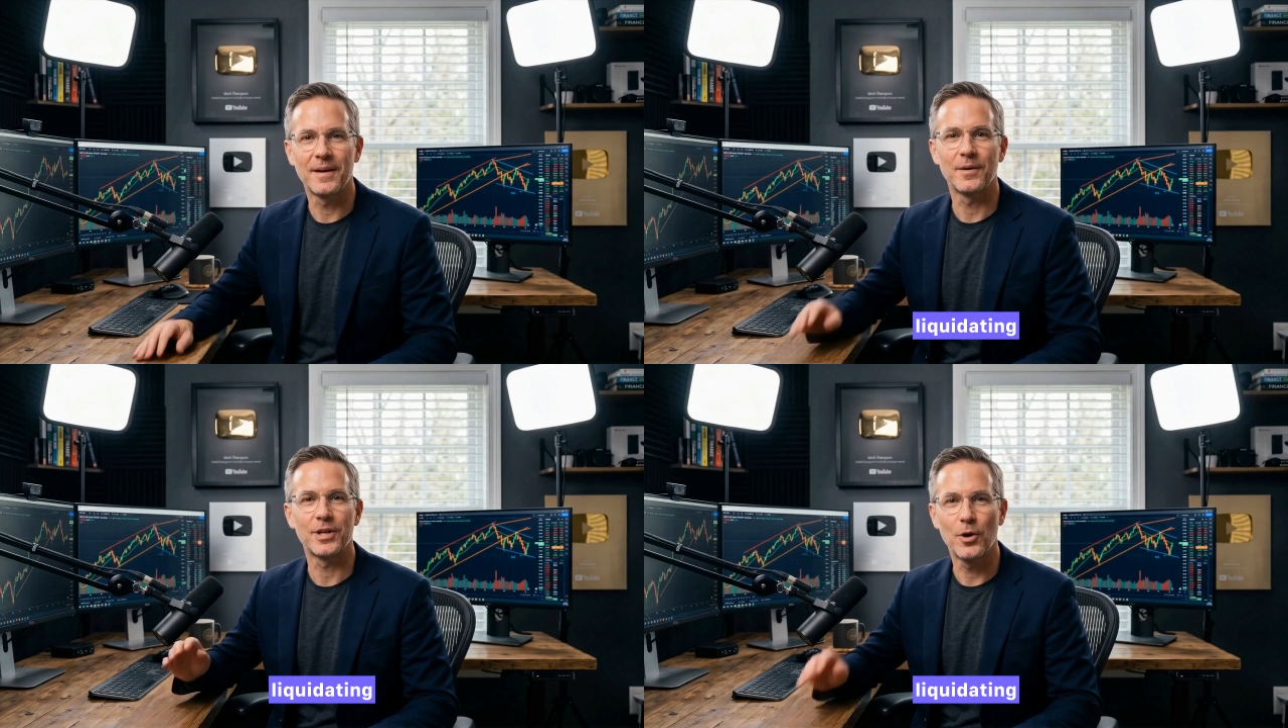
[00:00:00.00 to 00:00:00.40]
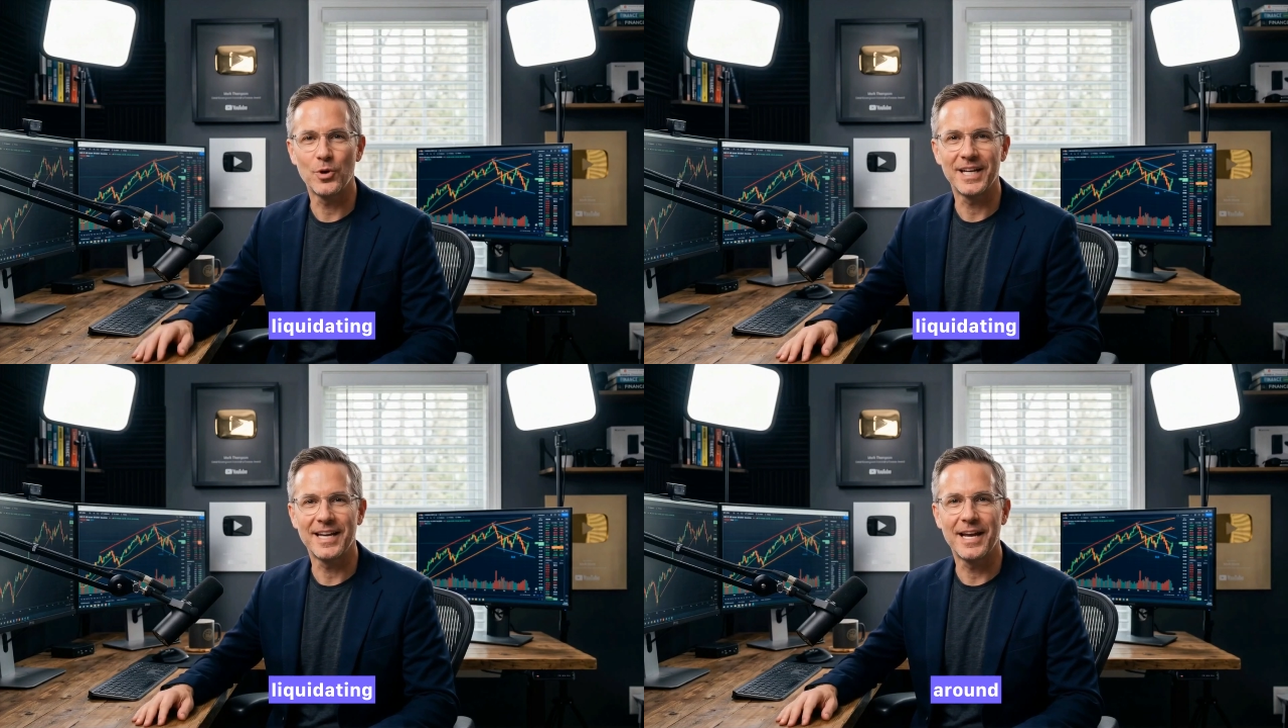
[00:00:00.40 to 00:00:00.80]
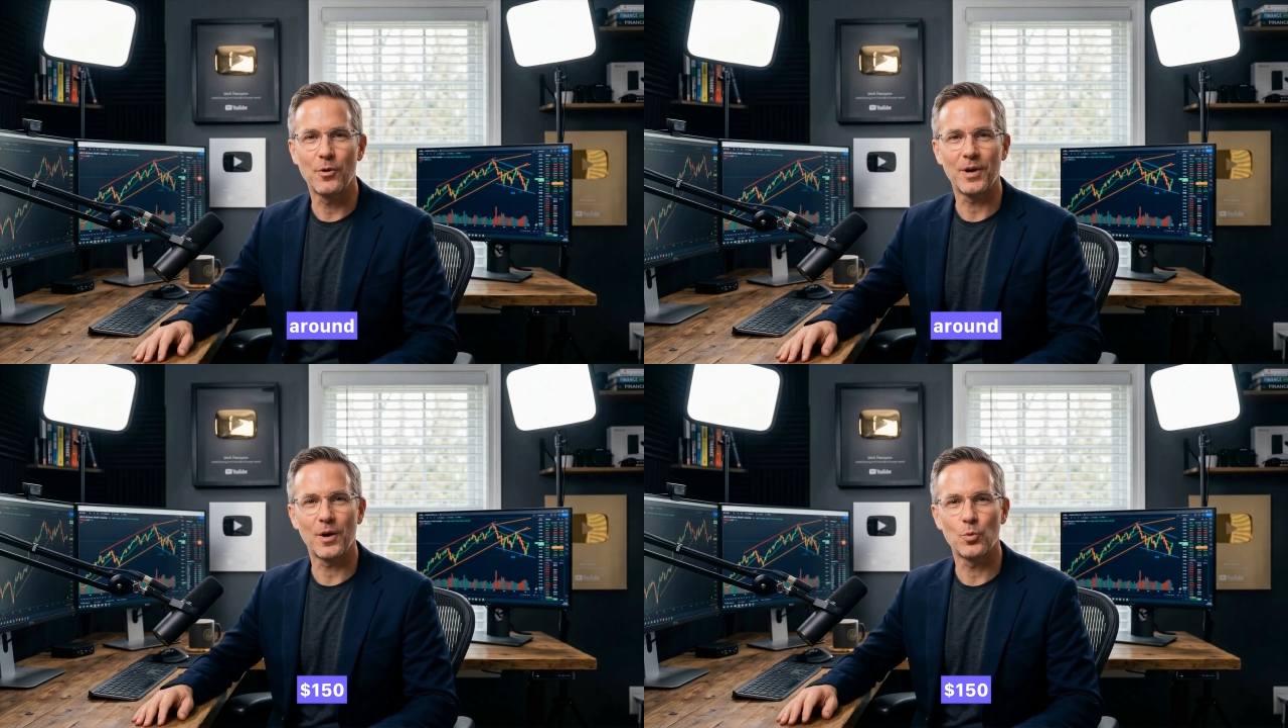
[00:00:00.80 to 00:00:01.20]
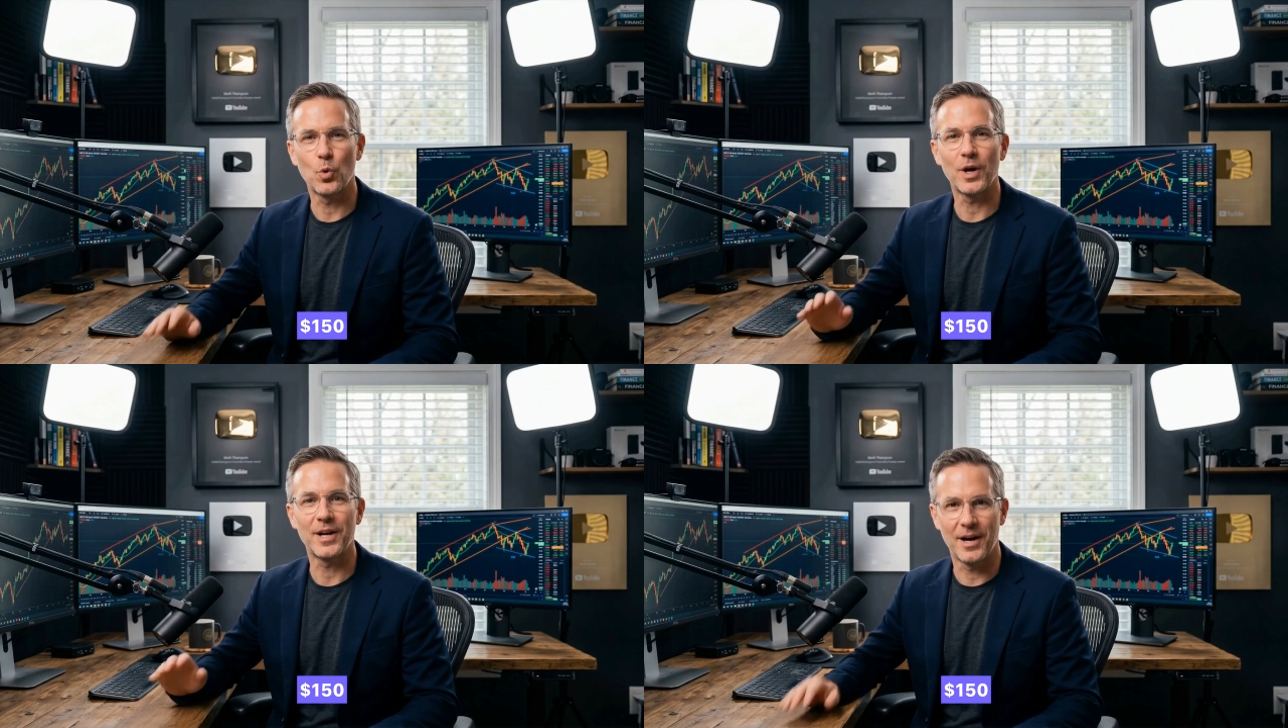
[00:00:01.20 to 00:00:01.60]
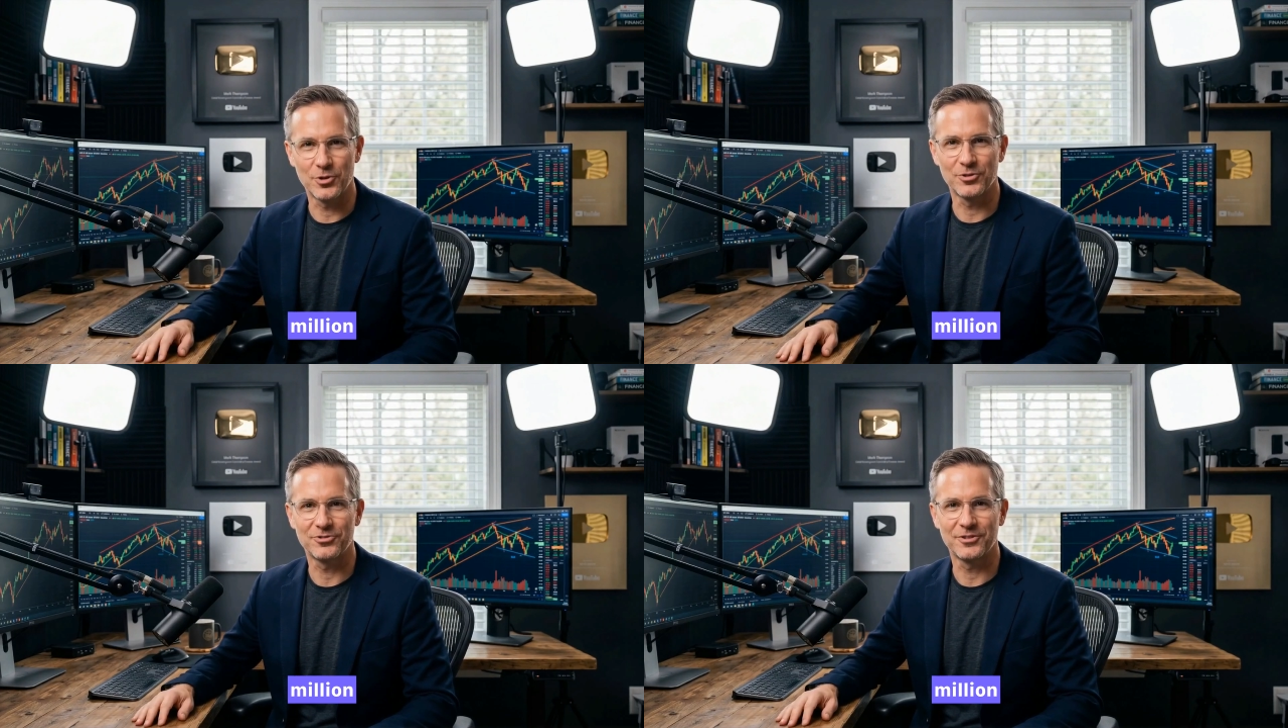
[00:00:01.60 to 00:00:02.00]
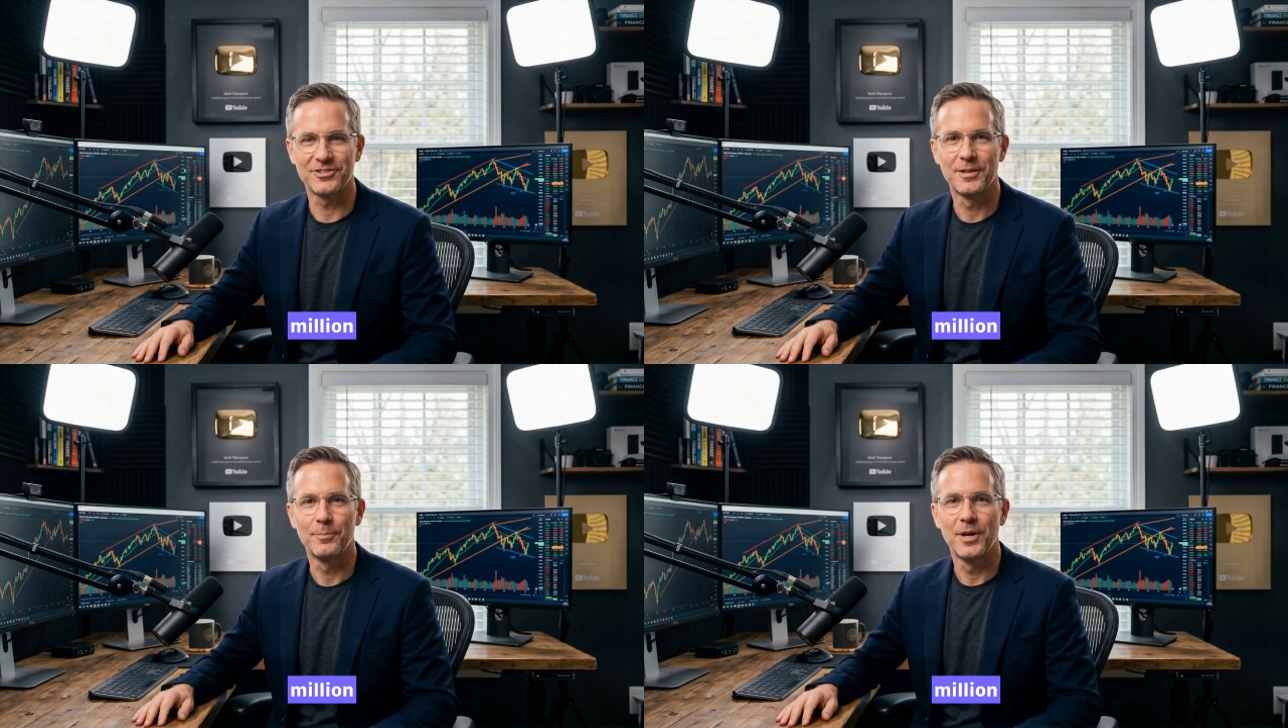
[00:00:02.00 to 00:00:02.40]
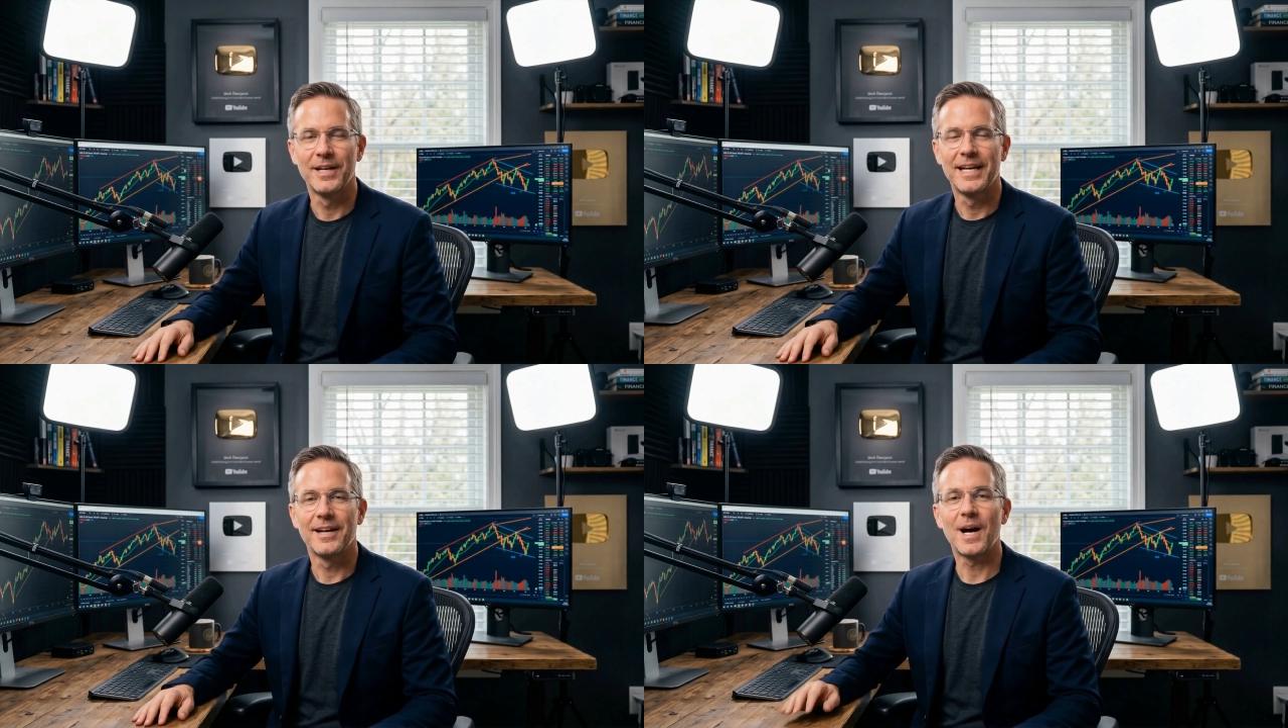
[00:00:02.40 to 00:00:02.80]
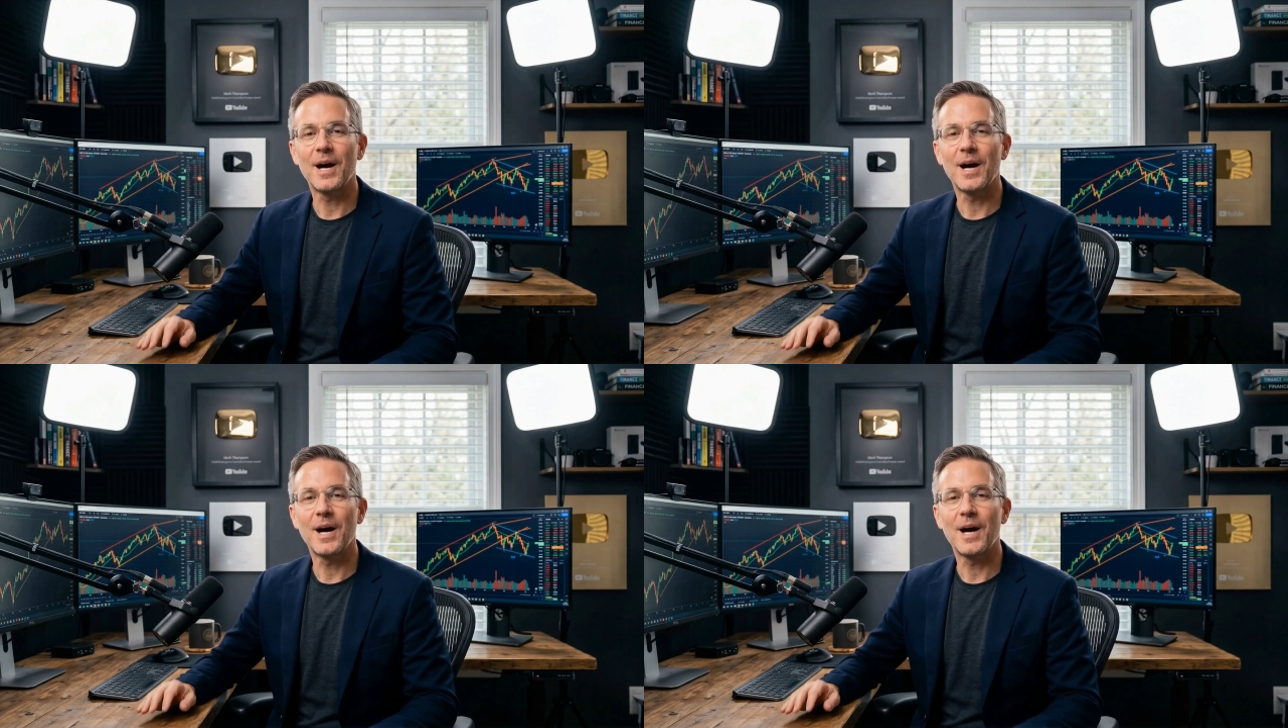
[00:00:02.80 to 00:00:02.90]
liquidating around $150 million